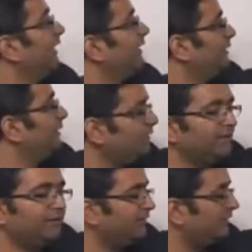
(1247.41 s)
and I
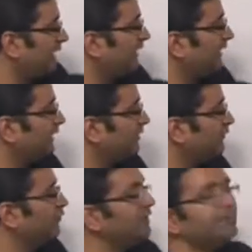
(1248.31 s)
put in this, I'll get
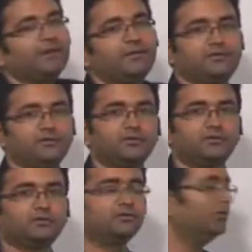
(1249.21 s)
x of 2t minus t
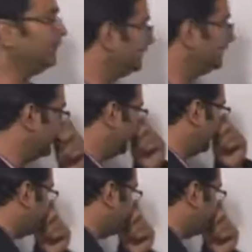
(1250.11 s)
naught. Okay.